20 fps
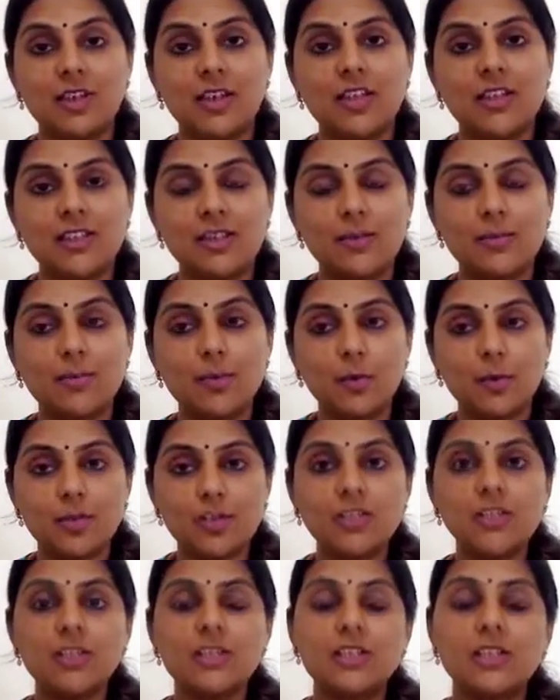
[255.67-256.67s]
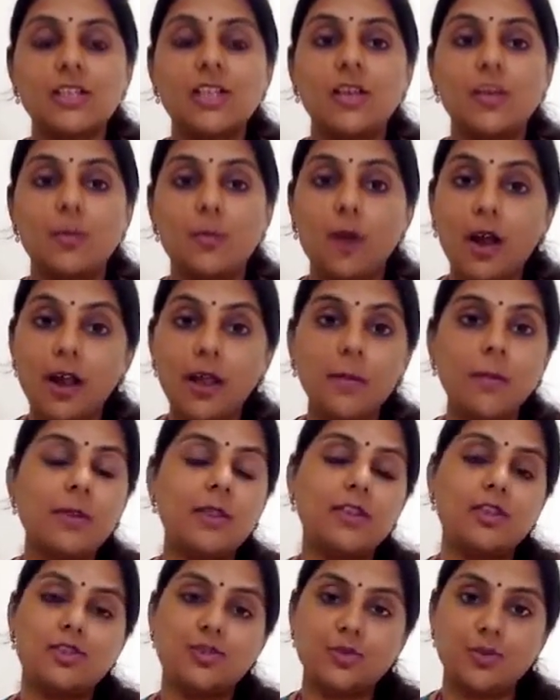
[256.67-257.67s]
It's important that the
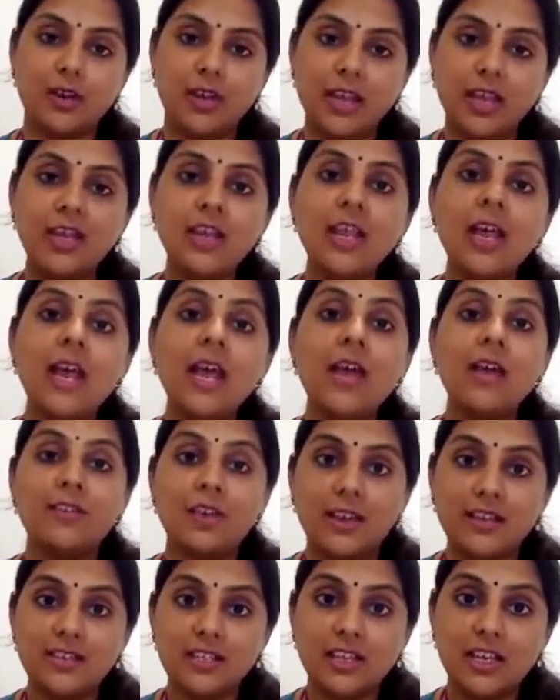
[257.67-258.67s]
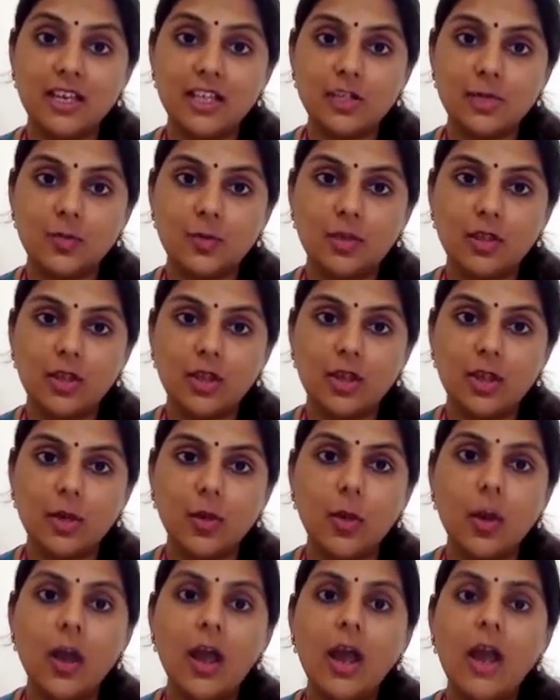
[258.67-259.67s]
environment that you're in resonates with
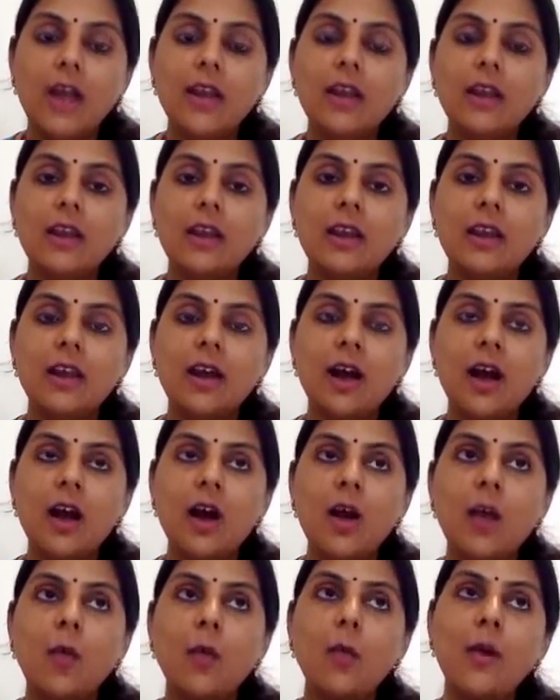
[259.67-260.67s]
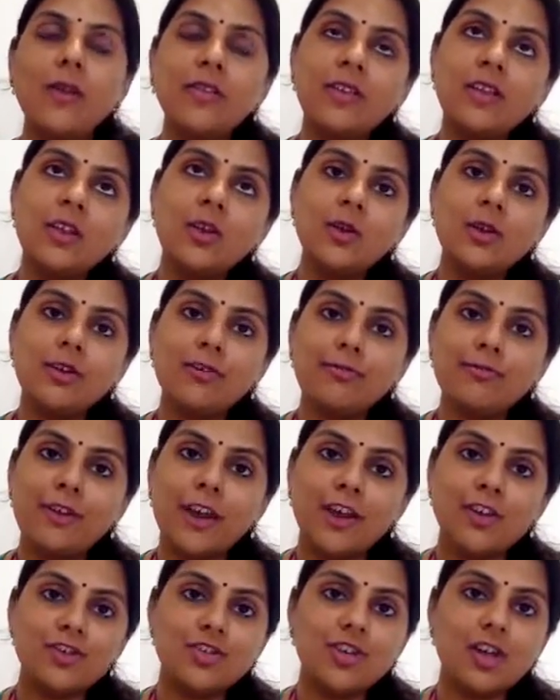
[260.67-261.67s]
you. Whether you're a
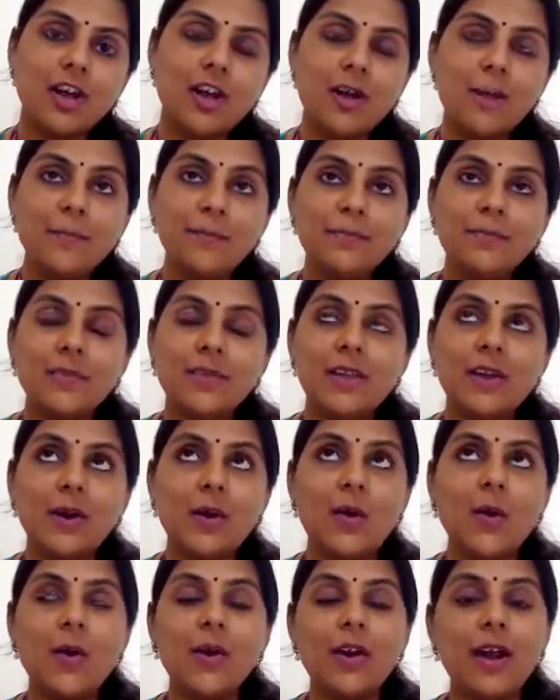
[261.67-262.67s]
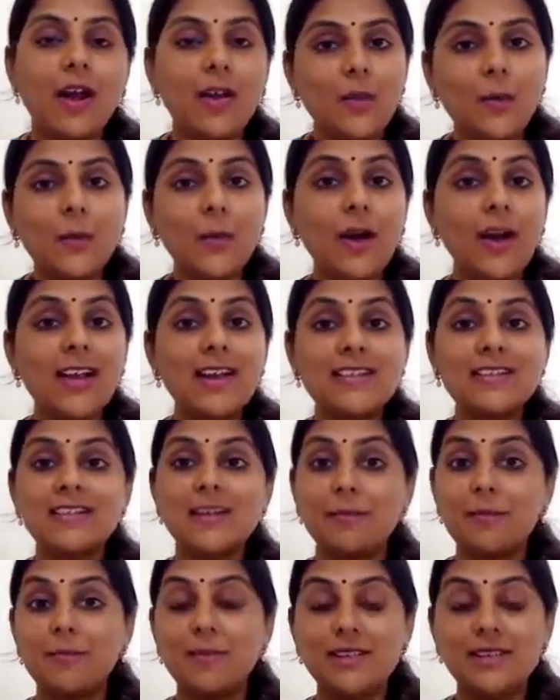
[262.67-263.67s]
fresher or otherwise,
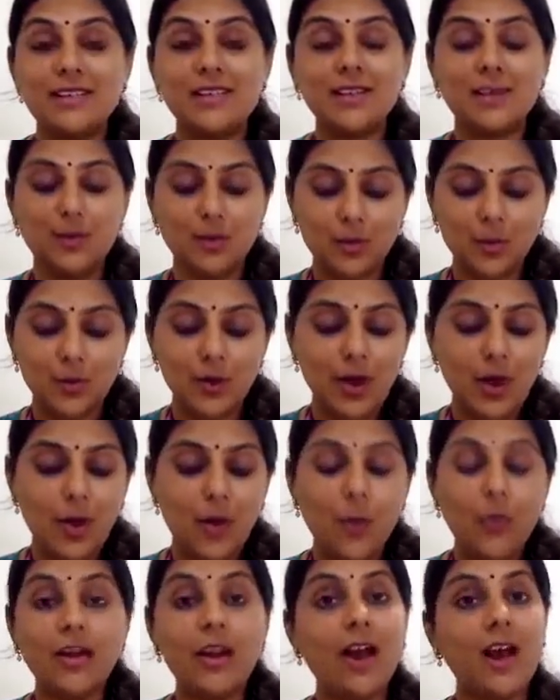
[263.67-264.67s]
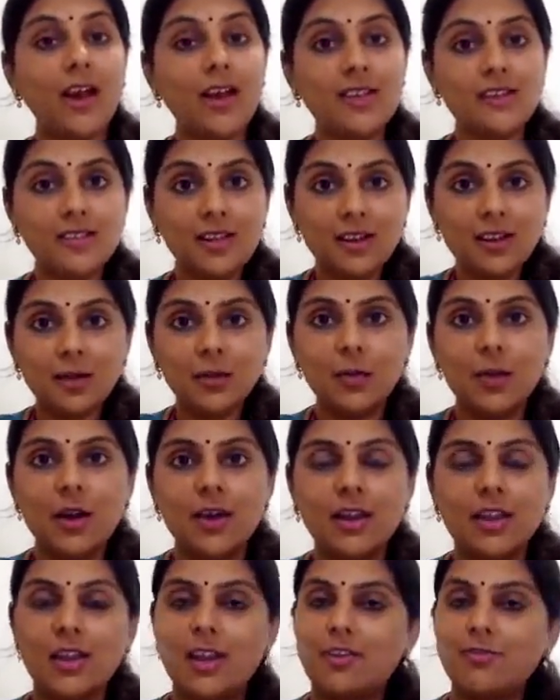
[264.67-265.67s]
let me tell you, when I started
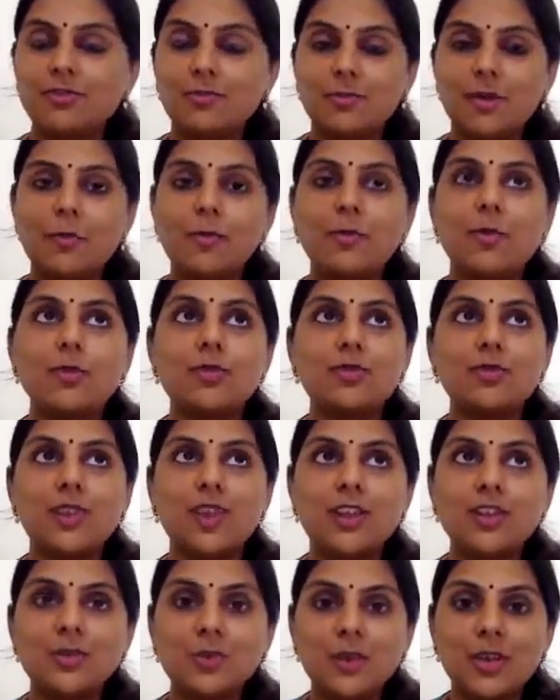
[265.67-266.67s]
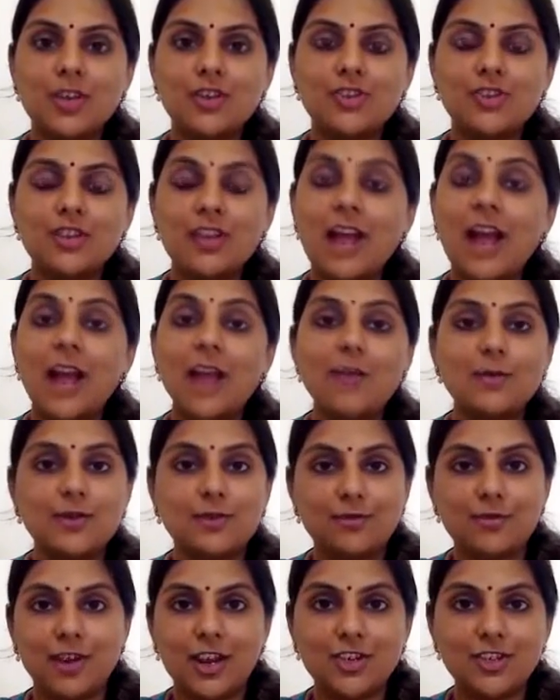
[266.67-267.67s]
working after my post-graduation, I
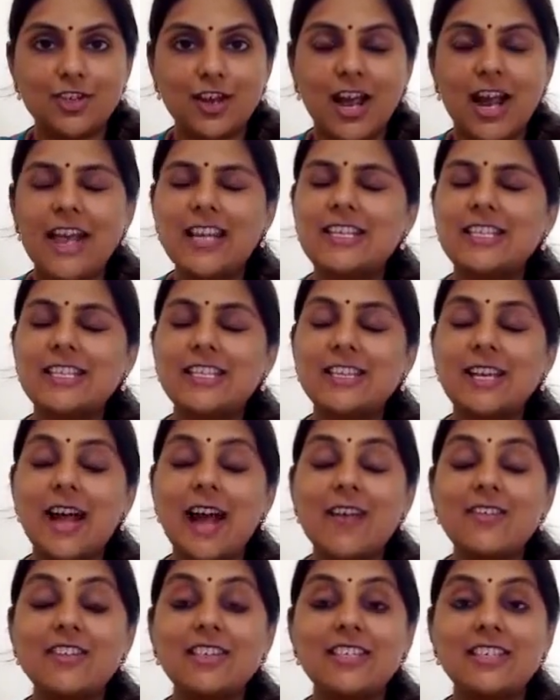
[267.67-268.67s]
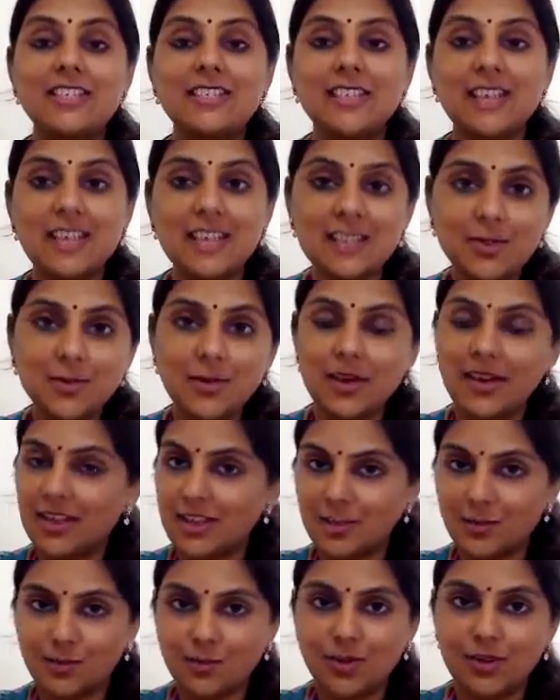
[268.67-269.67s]
was a fresher. I didn't have a day's
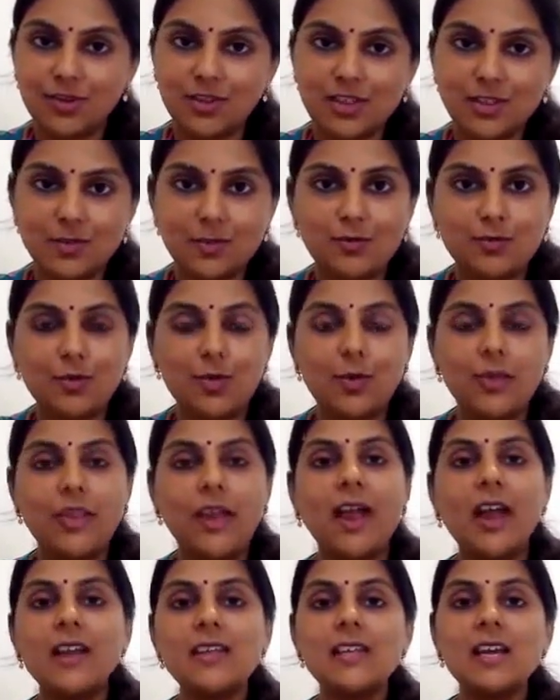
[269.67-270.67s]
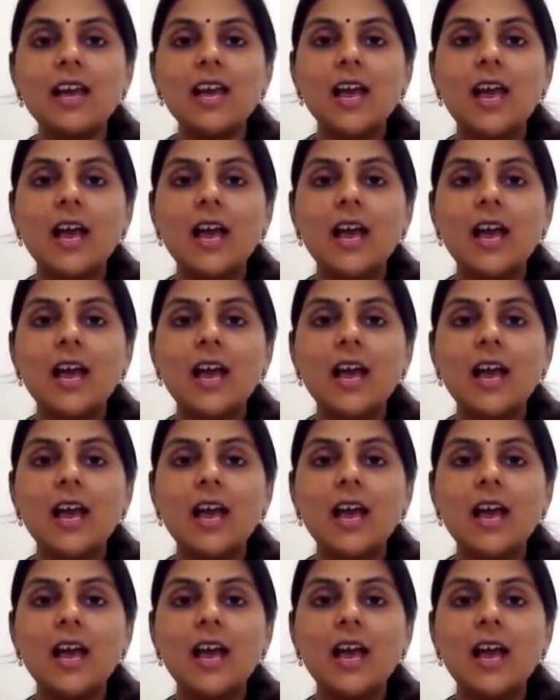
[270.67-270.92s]
work experience before that.